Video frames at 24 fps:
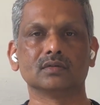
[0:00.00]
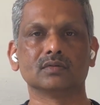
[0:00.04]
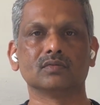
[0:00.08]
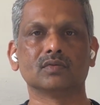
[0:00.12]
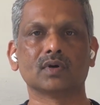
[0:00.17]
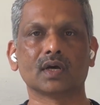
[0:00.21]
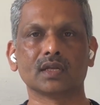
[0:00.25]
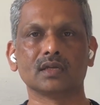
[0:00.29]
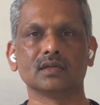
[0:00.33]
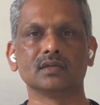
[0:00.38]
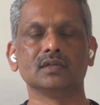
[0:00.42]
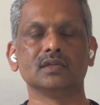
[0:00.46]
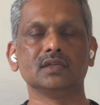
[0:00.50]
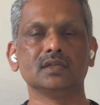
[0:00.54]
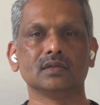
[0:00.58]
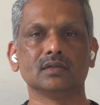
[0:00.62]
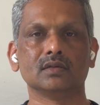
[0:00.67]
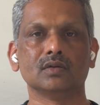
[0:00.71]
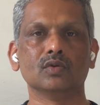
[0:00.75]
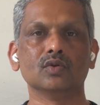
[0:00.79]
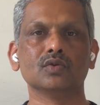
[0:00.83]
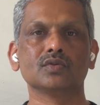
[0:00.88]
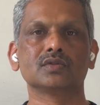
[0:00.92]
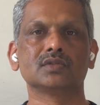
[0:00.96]
One
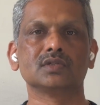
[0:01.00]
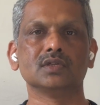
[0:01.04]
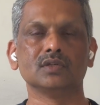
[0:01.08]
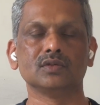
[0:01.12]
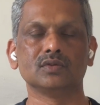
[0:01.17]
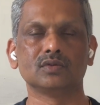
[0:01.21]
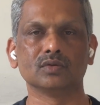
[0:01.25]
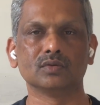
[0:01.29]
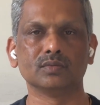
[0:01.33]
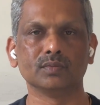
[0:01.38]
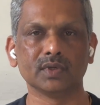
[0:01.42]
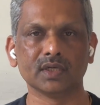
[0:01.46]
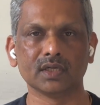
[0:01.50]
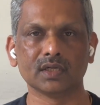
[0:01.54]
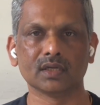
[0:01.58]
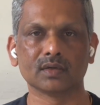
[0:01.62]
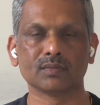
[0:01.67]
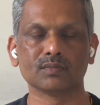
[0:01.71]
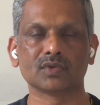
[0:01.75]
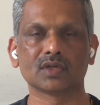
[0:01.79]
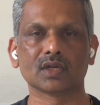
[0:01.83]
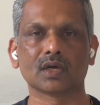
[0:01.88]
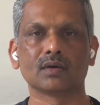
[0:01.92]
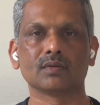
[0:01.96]
looks into
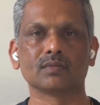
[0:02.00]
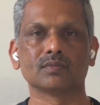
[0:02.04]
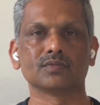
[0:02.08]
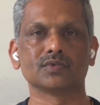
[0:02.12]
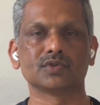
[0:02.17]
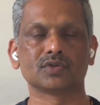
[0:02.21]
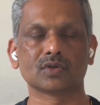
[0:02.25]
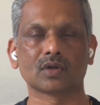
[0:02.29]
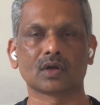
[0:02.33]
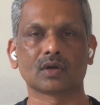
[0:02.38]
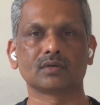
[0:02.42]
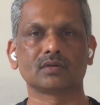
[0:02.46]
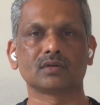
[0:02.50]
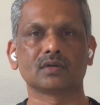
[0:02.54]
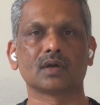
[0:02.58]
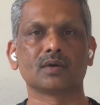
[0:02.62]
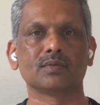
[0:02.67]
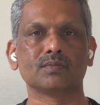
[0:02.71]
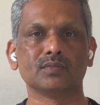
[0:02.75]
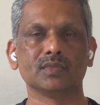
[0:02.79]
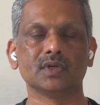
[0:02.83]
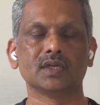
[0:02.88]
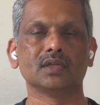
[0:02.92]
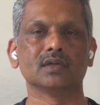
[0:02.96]
medium term, short term,
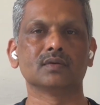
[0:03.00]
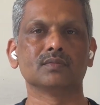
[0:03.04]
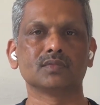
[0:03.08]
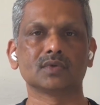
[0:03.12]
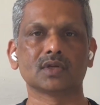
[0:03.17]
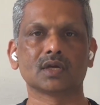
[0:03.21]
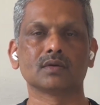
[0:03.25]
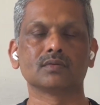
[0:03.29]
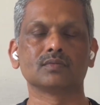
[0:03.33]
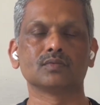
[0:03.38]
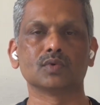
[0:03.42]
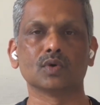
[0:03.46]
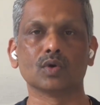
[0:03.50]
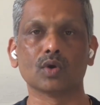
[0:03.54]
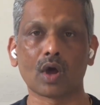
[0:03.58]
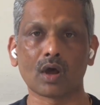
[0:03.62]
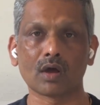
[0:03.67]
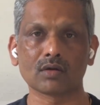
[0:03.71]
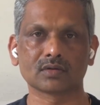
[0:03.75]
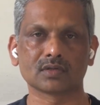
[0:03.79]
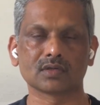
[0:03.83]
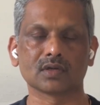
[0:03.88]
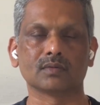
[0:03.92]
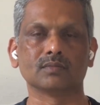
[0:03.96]
medium term to
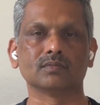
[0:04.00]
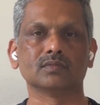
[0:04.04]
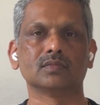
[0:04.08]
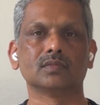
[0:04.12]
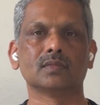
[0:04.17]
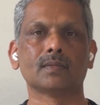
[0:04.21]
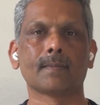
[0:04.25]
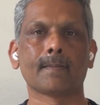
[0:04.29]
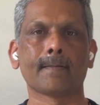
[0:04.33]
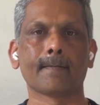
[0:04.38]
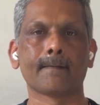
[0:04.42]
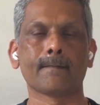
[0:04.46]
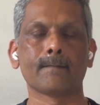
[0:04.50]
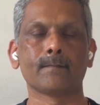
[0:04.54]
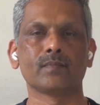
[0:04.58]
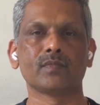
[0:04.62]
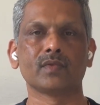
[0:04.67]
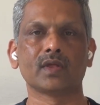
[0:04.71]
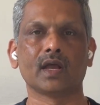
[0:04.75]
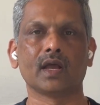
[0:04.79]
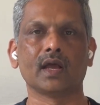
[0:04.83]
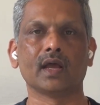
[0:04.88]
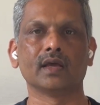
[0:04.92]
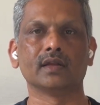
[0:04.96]
long
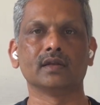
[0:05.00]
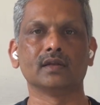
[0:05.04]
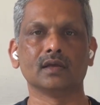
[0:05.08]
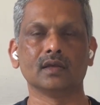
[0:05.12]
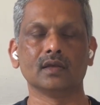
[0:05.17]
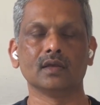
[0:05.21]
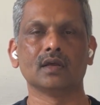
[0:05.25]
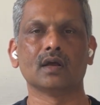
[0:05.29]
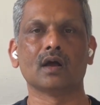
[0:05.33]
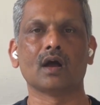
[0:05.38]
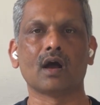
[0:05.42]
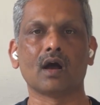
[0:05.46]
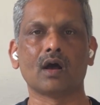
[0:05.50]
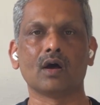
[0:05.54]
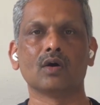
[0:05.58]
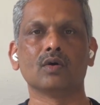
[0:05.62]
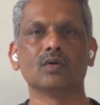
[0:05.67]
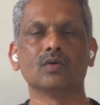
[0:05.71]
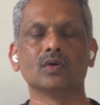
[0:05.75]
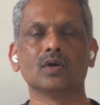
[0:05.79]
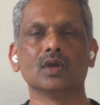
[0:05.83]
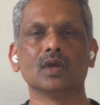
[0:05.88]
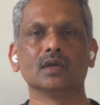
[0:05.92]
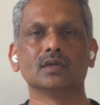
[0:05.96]
term, and
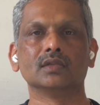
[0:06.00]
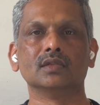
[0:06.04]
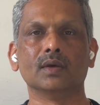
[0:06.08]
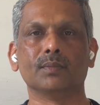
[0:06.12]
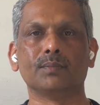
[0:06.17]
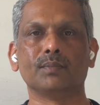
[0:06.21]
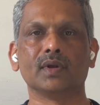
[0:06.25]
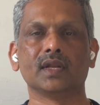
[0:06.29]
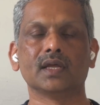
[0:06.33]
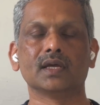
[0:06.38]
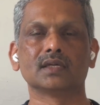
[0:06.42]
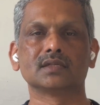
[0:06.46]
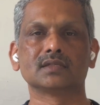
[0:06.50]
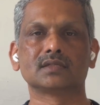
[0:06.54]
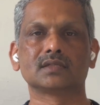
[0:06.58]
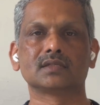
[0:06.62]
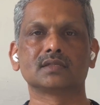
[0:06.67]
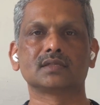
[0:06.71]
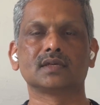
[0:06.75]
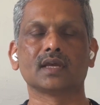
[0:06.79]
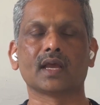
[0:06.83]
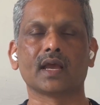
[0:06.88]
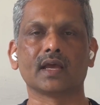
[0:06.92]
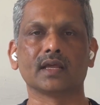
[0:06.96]
how the players
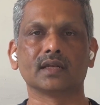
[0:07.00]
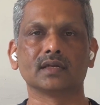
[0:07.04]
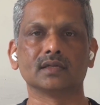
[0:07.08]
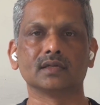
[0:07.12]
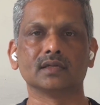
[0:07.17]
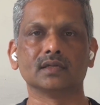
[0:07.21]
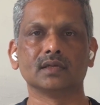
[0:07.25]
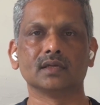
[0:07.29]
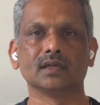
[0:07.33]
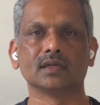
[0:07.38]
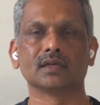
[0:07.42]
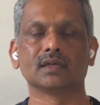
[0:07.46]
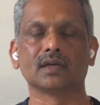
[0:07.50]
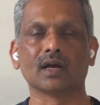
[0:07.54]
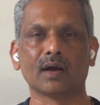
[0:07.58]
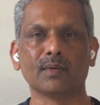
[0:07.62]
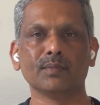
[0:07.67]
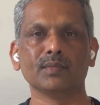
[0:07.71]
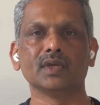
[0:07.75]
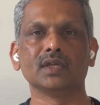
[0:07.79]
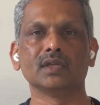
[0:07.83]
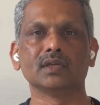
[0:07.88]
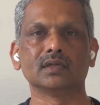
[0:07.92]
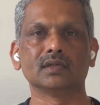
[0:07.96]
can come
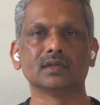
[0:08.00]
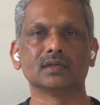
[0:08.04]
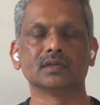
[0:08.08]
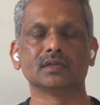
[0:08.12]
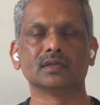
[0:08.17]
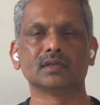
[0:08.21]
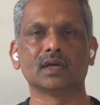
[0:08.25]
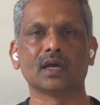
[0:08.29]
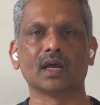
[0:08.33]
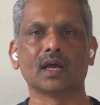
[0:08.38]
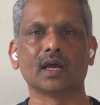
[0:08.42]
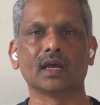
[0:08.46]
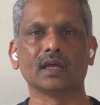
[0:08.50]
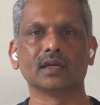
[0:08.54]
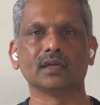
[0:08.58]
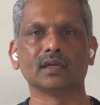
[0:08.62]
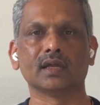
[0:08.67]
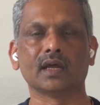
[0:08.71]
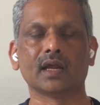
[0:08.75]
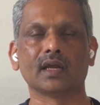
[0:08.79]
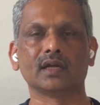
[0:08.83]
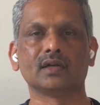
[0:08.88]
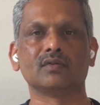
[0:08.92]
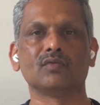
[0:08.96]
in and
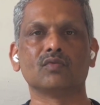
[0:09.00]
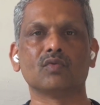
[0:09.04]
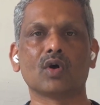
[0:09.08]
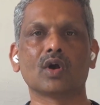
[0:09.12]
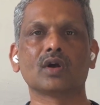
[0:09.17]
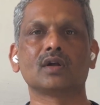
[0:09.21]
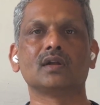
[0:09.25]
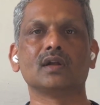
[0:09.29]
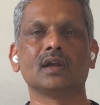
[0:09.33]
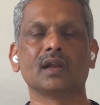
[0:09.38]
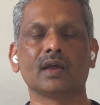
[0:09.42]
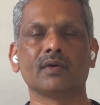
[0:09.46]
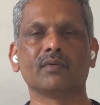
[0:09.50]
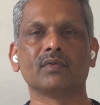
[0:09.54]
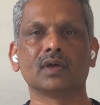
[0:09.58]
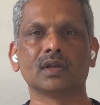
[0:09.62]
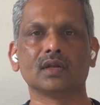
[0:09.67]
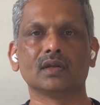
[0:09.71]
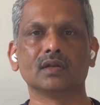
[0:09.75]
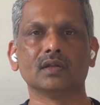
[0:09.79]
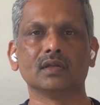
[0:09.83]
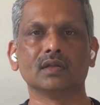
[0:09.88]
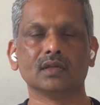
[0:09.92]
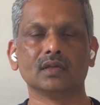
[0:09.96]
at what level
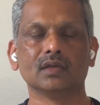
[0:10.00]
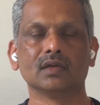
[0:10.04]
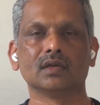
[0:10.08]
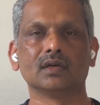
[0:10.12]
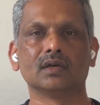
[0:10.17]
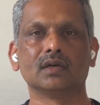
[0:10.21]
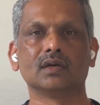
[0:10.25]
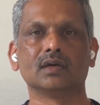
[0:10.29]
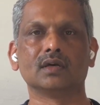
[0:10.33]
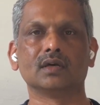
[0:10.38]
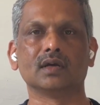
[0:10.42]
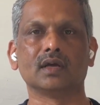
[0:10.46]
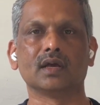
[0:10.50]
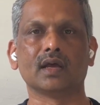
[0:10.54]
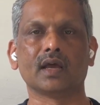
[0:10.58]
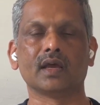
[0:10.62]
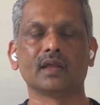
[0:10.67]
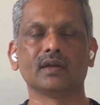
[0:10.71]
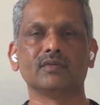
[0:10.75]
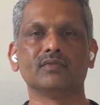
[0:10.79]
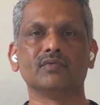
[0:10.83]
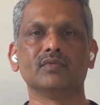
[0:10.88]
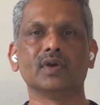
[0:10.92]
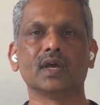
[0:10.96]

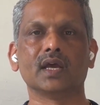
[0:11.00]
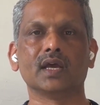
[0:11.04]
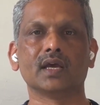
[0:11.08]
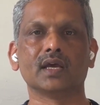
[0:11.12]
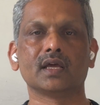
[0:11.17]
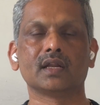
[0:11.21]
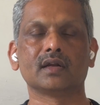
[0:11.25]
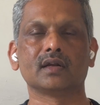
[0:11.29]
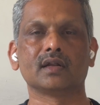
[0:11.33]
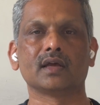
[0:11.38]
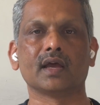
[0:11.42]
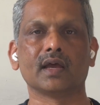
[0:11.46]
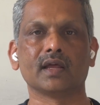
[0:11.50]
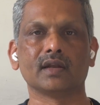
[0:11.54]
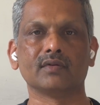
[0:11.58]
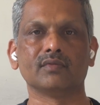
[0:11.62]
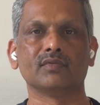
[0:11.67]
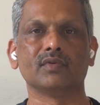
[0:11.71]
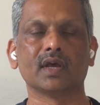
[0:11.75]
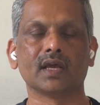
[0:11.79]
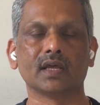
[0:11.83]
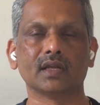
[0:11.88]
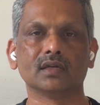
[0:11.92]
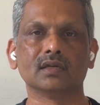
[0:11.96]
and where and
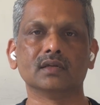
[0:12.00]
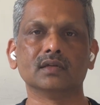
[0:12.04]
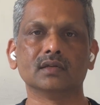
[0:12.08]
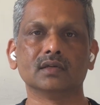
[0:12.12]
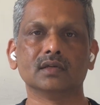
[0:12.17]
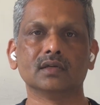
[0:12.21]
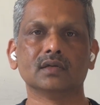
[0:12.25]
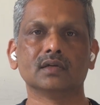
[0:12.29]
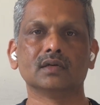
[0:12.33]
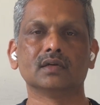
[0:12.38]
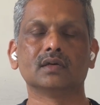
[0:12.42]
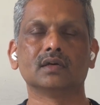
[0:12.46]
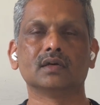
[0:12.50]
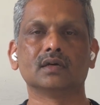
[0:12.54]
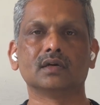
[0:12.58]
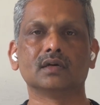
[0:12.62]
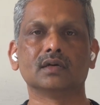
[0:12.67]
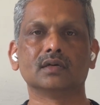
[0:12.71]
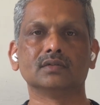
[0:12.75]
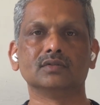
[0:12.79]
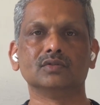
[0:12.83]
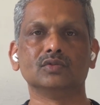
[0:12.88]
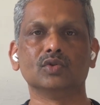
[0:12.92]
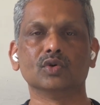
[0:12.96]
when
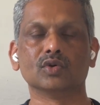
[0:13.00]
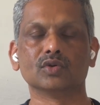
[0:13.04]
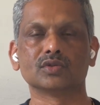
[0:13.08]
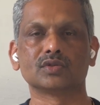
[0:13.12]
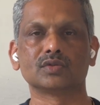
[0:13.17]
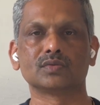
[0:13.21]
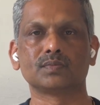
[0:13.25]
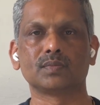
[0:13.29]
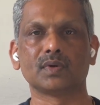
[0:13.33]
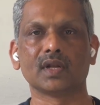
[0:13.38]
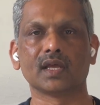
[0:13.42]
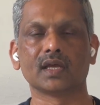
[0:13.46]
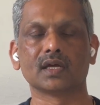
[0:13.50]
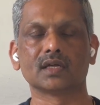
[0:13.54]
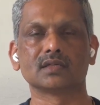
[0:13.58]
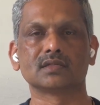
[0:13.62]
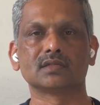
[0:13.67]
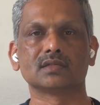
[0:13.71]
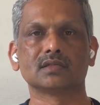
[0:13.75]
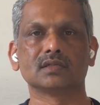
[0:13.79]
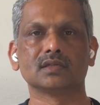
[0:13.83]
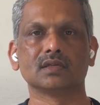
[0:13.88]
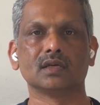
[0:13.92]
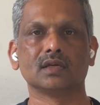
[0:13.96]
those
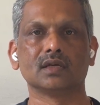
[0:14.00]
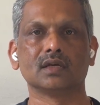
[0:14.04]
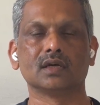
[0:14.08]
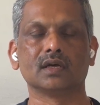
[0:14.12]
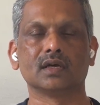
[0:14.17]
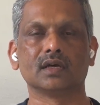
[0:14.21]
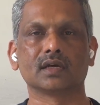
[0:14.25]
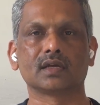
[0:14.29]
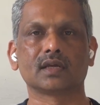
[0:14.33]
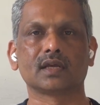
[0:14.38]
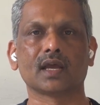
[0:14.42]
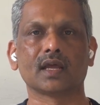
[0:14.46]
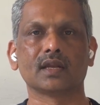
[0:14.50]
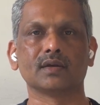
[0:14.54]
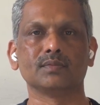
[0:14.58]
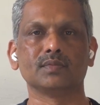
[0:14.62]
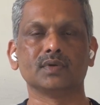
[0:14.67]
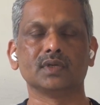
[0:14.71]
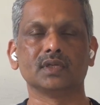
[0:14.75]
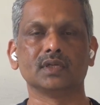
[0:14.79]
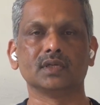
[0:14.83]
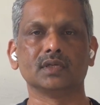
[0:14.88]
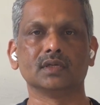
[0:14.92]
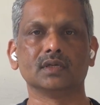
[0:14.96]
players can
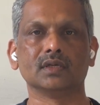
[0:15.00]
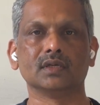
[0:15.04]
be